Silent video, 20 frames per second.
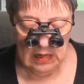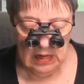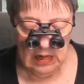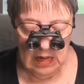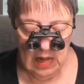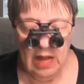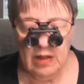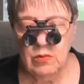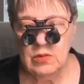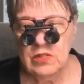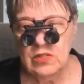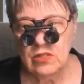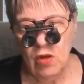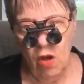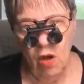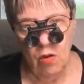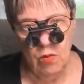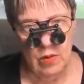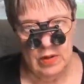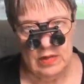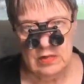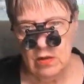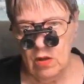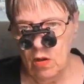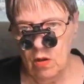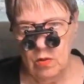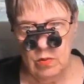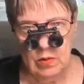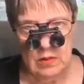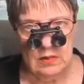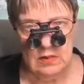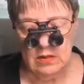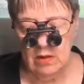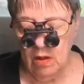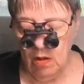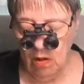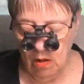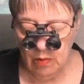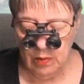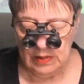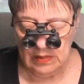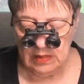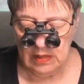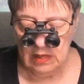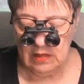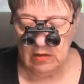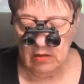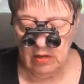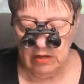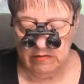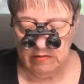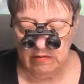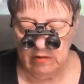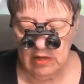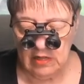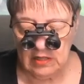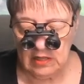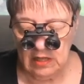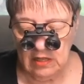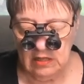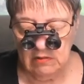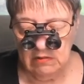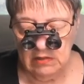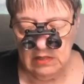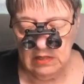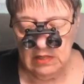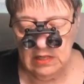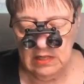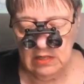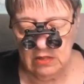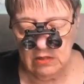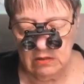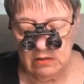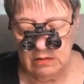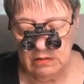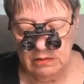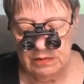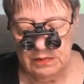I was always a cross country stitcher